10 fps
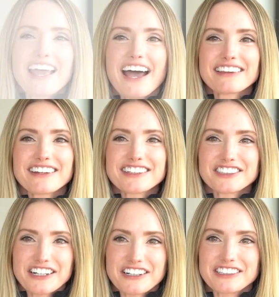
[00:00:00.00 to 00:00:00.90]
Athletic
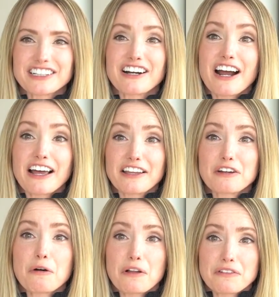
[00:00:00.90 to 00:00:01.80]
trainers are highly
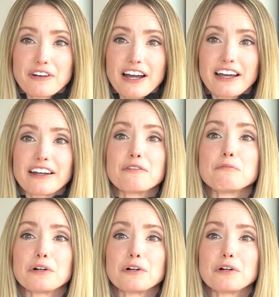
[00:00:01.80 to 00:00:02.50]
qualified,